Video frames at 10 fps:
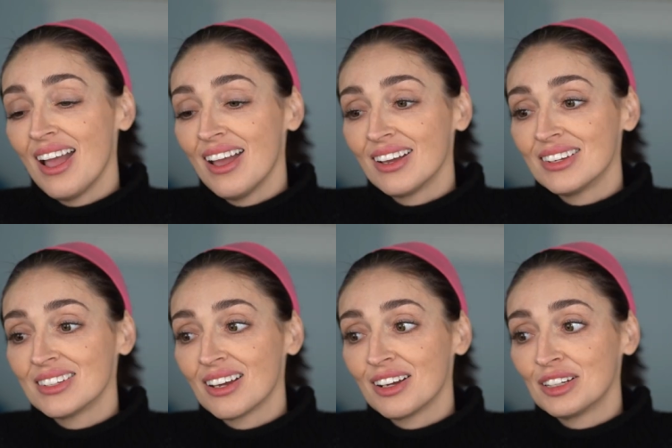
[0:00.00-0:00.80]

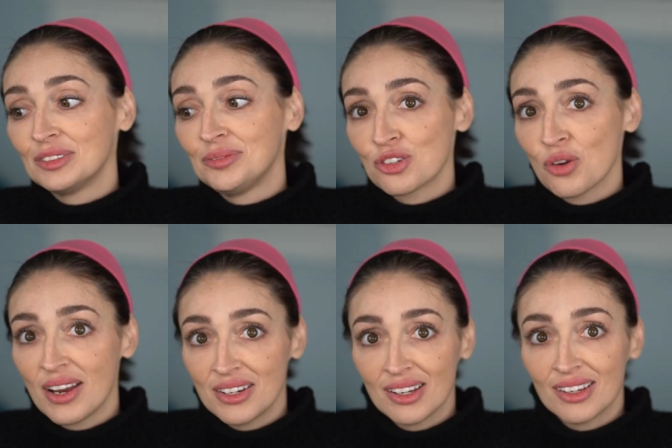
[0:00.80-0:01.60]
and uh,
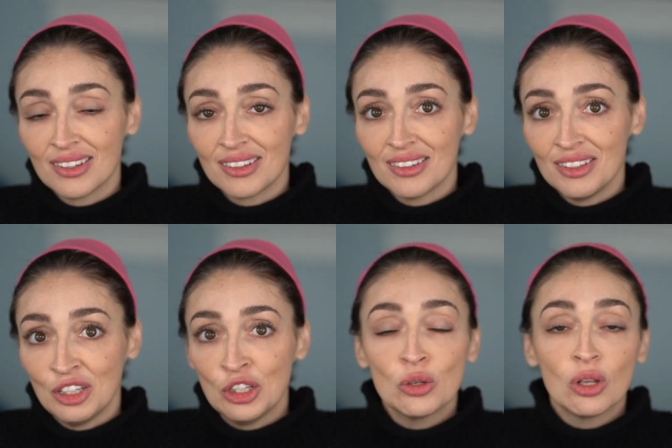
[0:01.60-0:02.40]
trying to
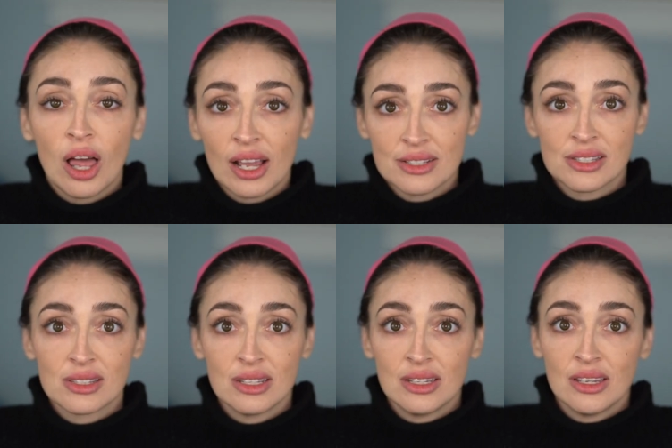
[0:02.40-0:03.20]
utilize
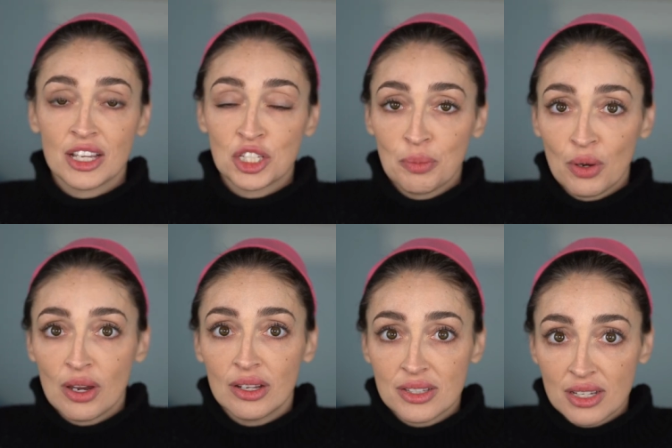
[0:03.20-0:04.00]
the
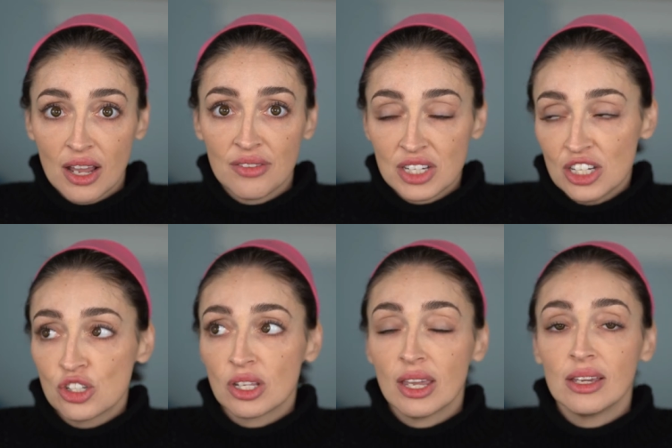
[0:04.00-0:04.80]
experience to kind of
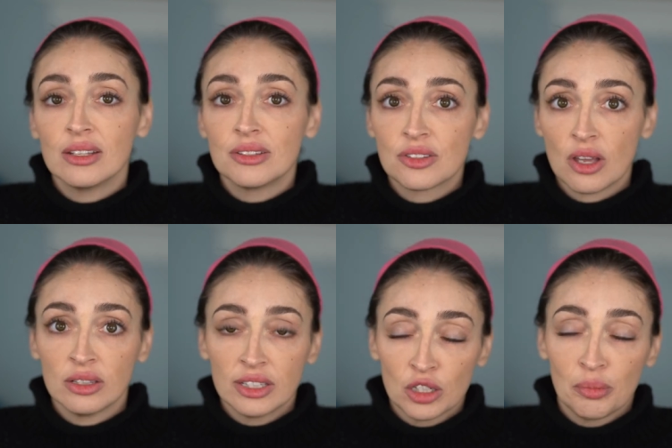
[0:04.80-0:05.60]
teach the kids a
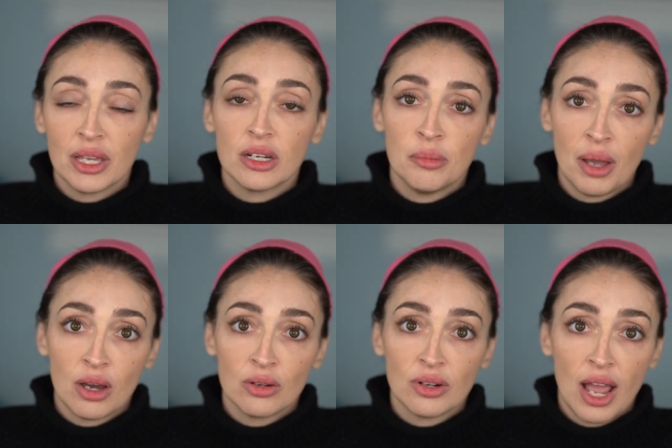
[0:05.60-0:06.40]
little bit
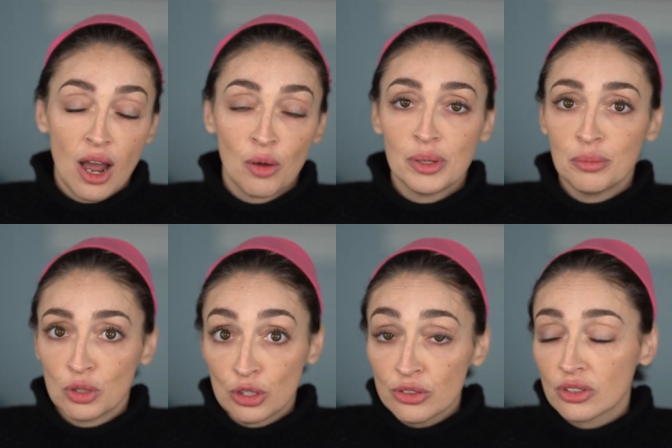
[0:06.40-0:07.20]
about how people
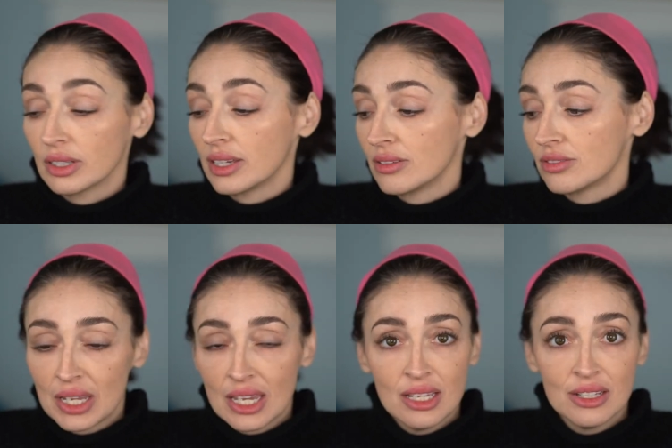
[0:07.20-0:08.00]
used to live. The
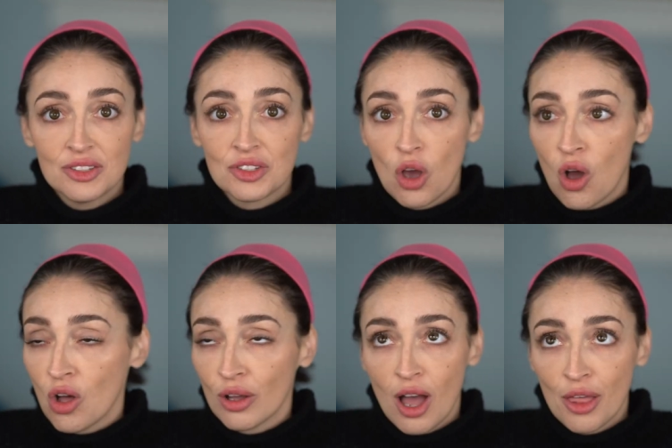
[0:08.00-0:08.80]
kids
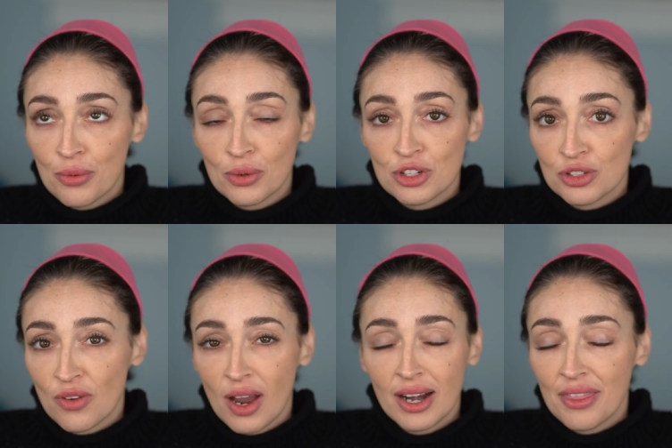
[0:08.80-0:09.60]
all got through it just
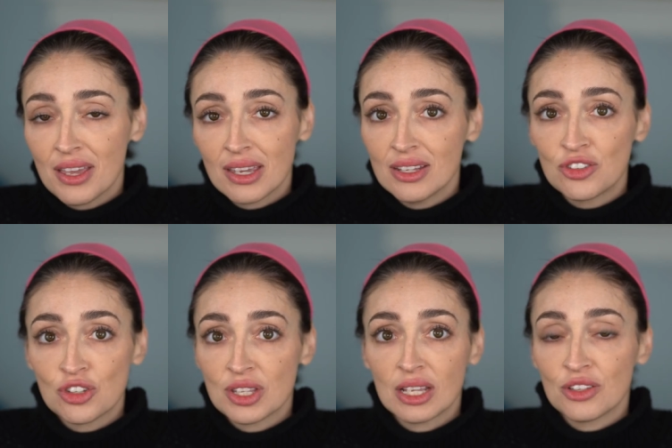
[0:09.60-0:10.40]
fine. I think kids
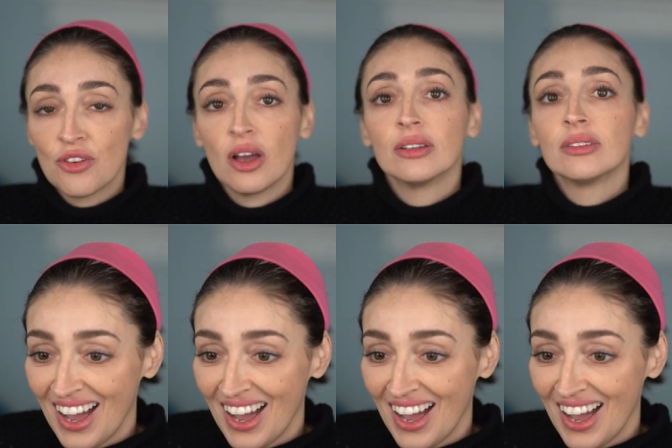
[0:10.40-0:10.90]
just think it's fun.